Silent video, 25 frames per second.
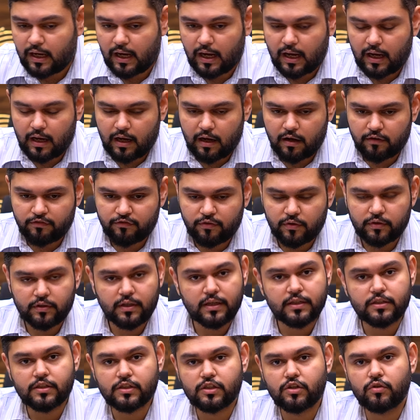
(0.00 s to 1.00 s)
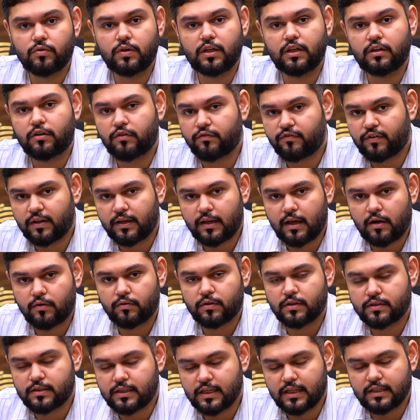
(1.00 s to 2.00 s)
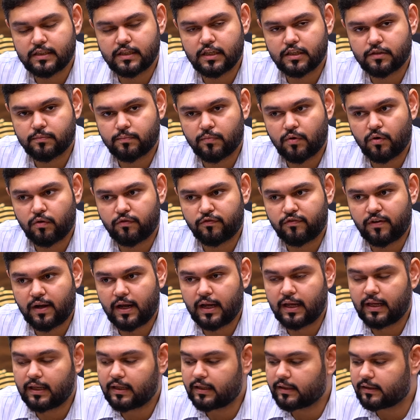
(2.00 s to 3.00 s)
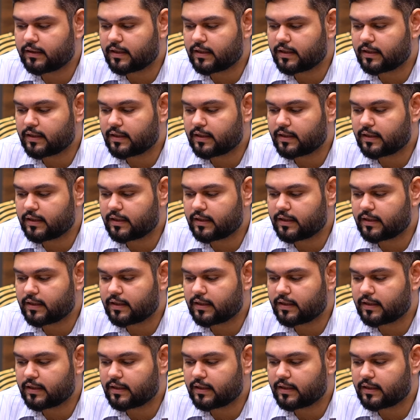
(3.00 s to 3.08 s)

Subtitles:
For this, you need to fill out the CSS profile.